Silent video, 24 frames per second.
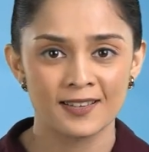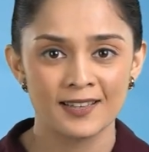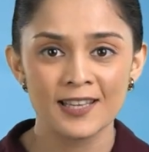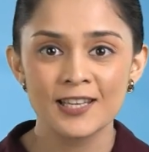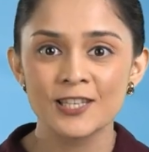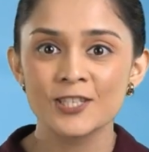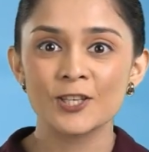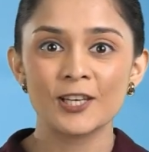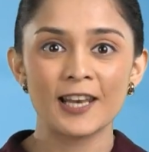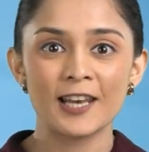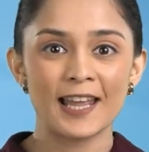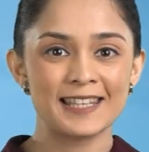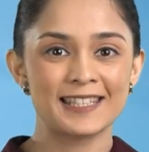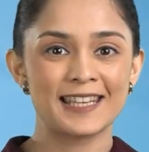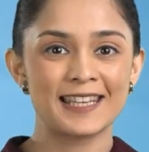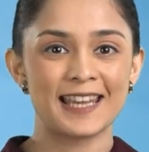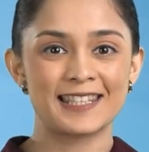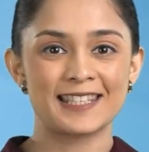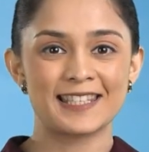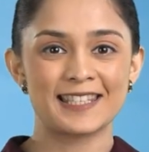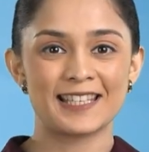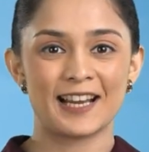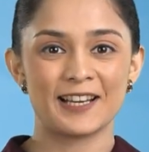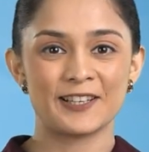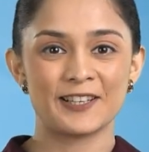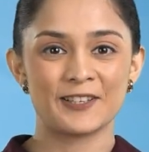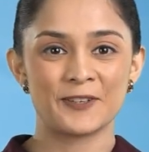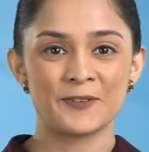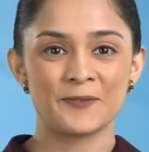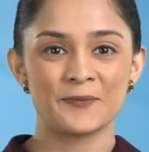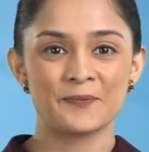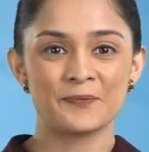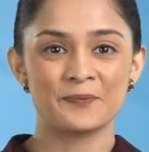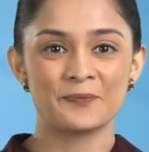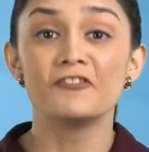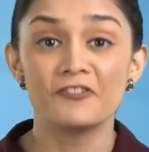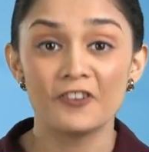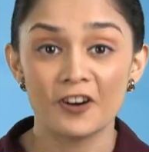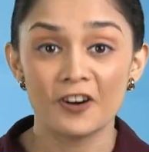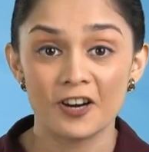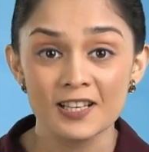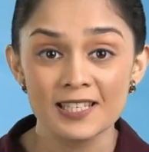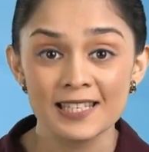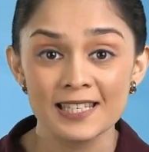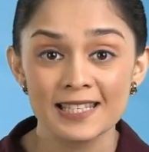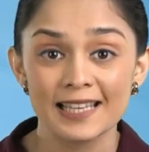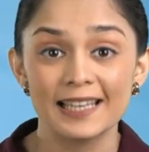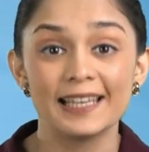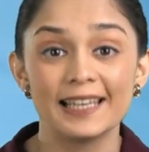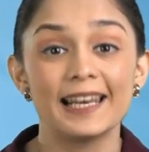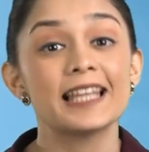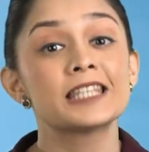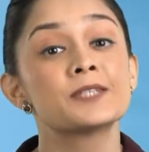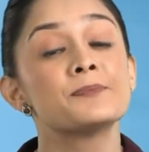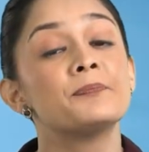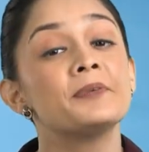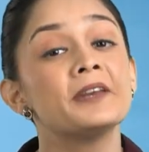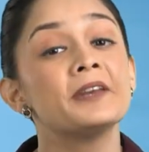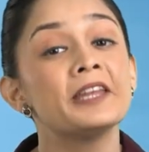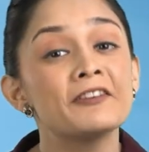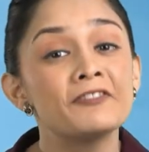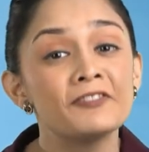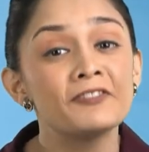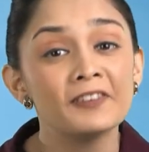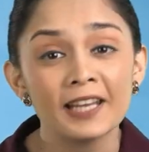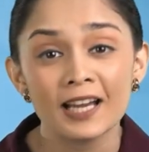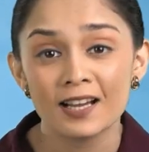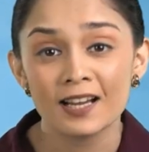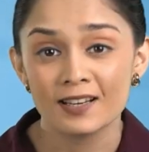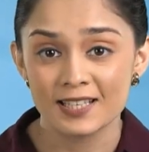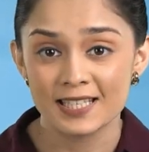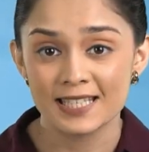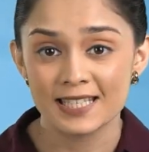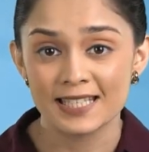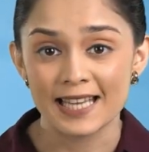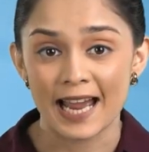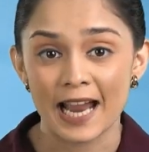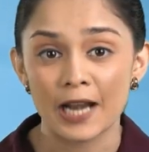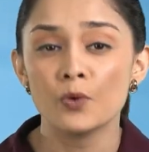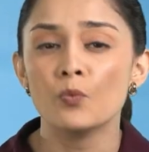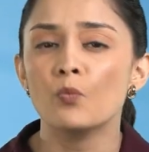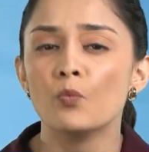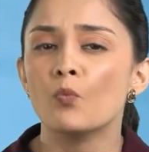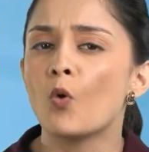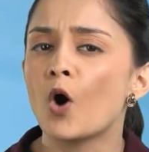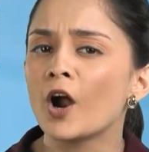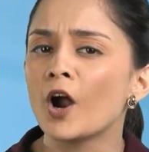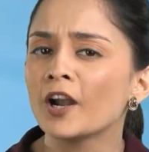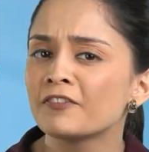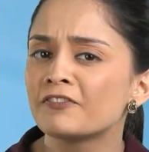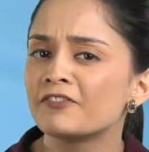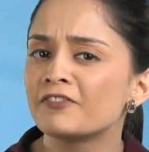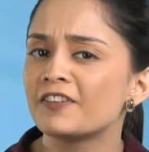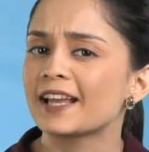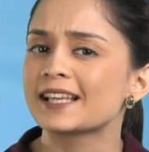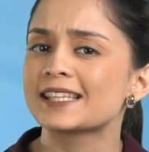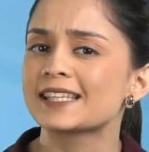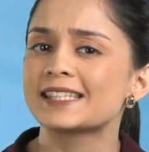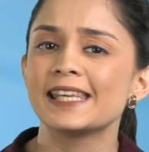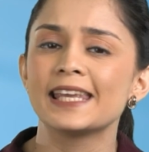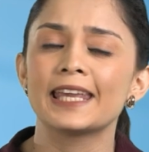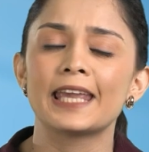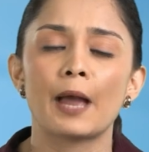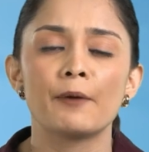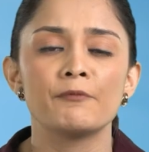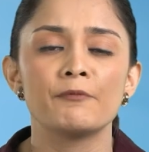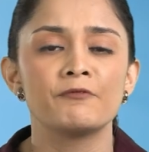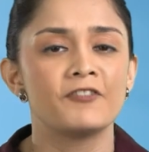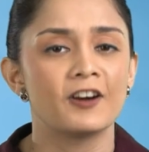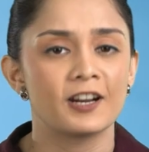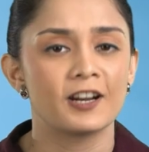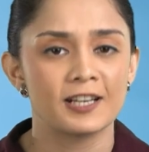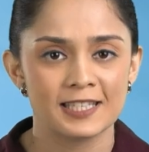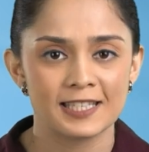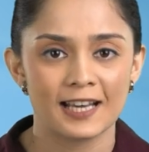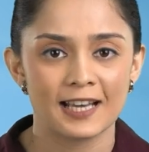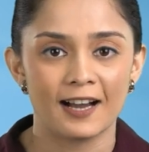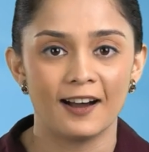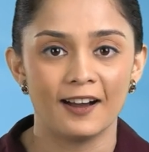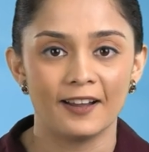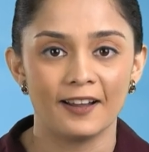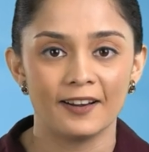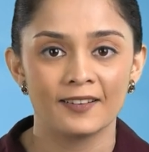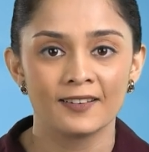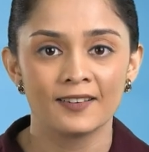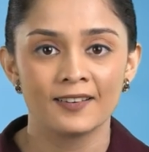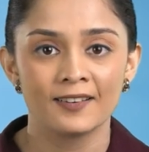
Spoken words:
So let's get started. First, let's briefly understand what Flexi Cap funds are.